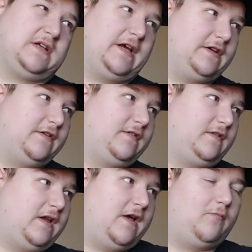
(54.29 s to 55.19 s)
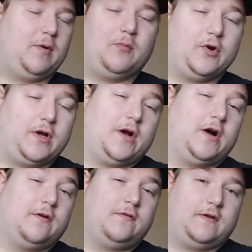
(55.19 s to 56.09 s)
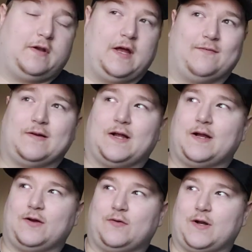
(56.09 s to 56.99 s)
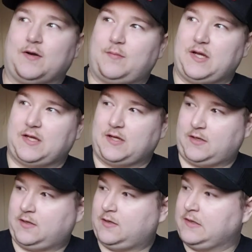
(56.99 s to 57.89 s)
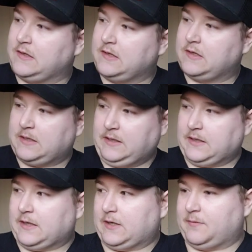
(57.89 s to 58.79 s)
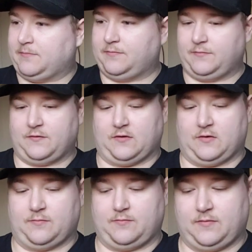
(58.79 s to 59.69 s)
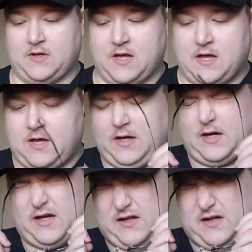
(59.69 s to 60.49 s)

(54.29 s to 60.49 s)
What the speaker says: I just have been putting off and haven't gotten around to making. So kind of